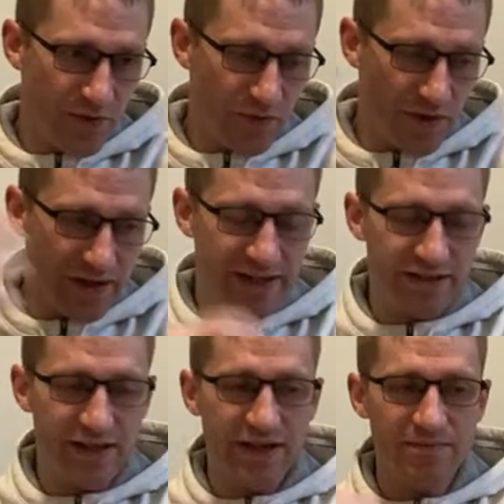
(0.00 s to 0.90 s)
running
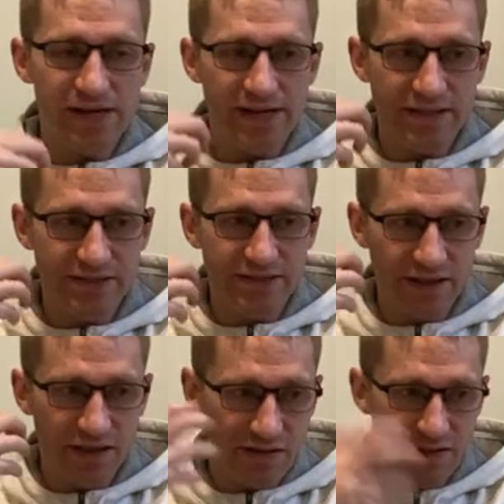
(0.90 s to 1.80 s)
client meetings and
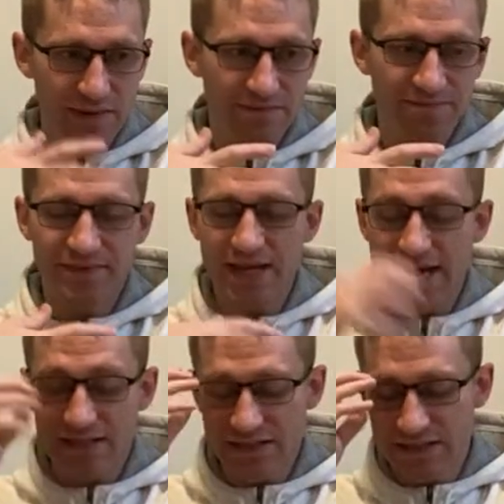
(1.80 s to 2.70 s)
learning about
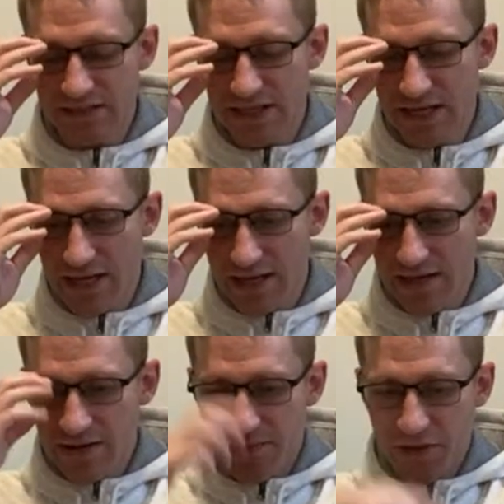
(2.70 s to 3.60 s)
taxes,
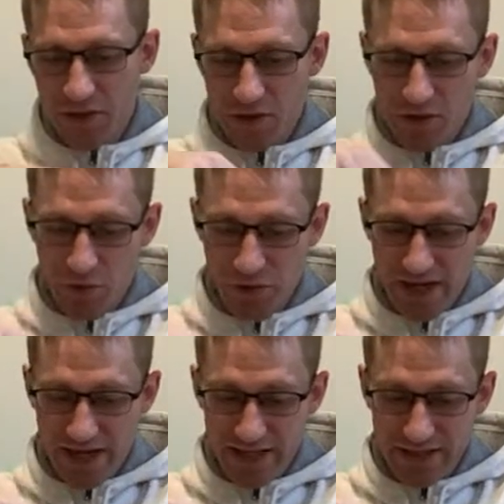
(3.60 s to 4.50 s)
when
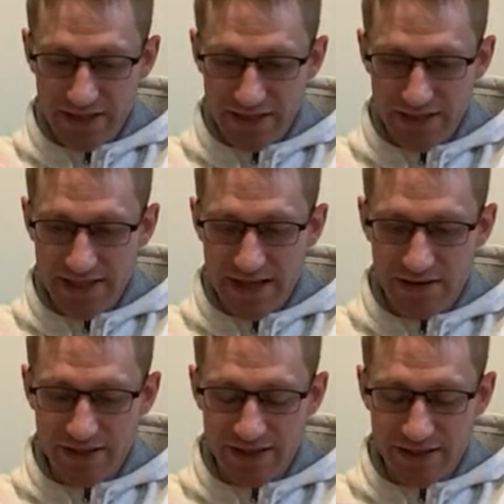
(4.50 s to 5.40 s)
I sit
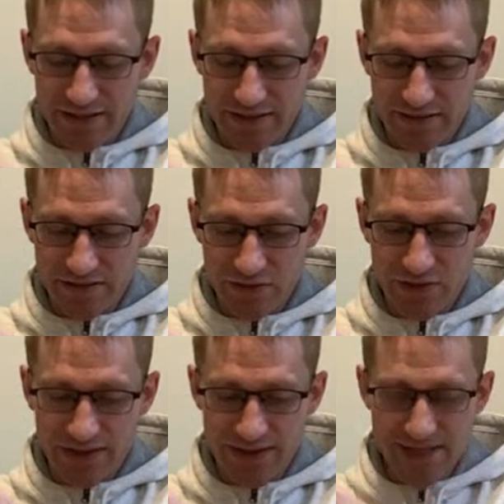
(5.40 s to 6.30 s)
down and
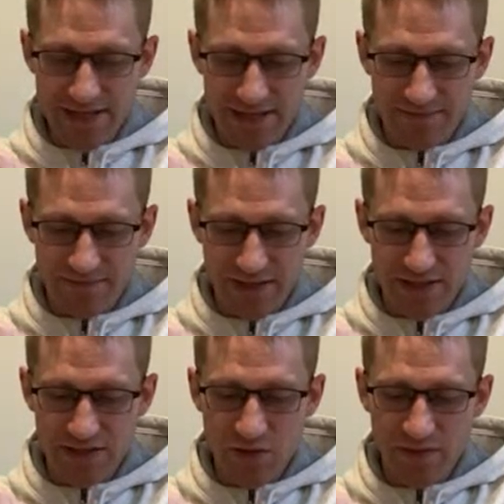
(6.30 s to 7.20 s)
drink tea,
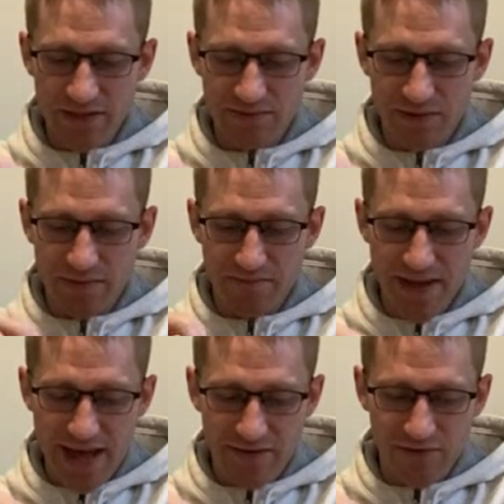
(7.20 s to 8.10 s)
it's so much more
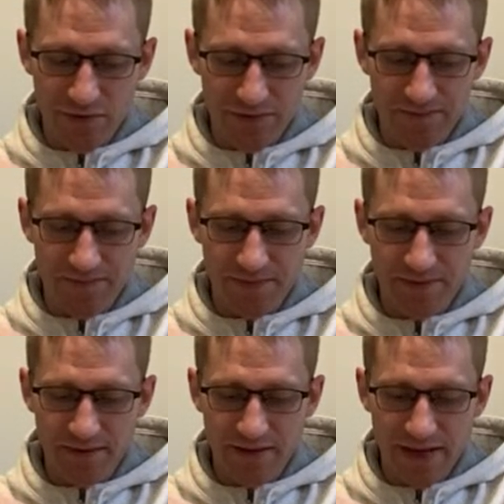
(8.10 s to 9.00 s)
impactful
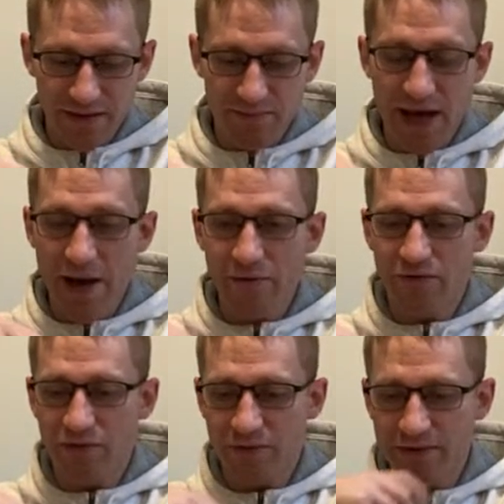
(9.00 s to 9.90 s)
and
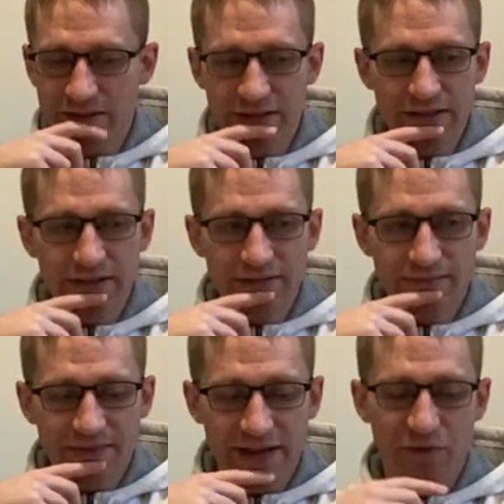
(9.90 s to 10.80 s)
powerful,
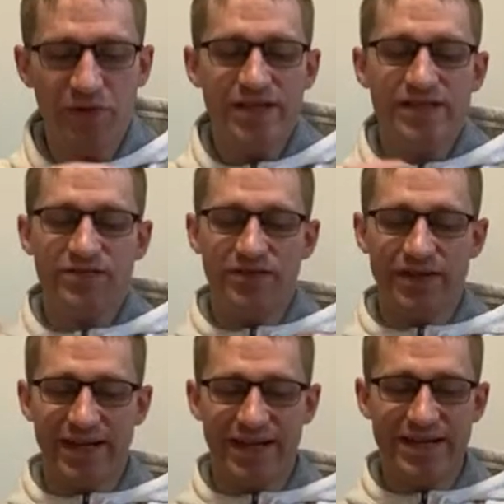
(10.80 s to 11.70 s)
and it really does feel
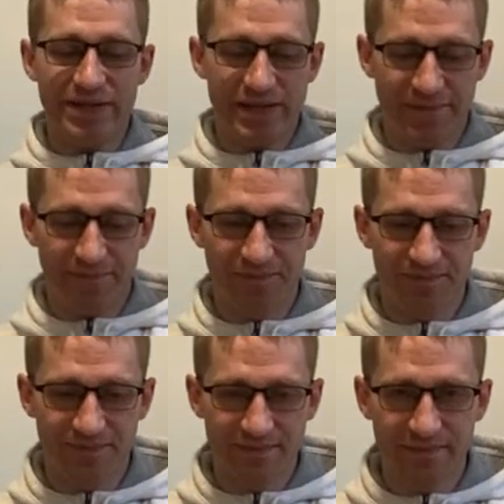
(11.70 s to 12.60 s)
like a healing
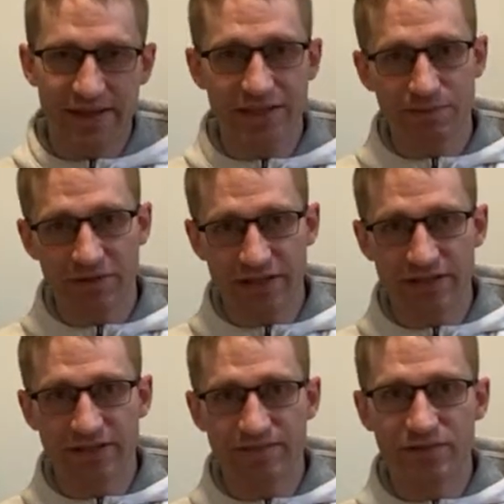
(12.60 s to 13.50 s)

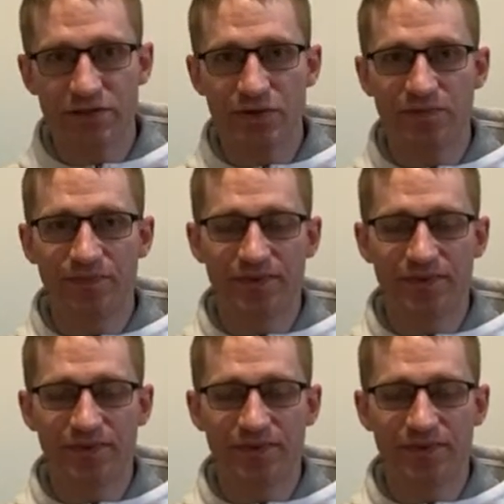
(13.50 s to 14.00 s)
experience. So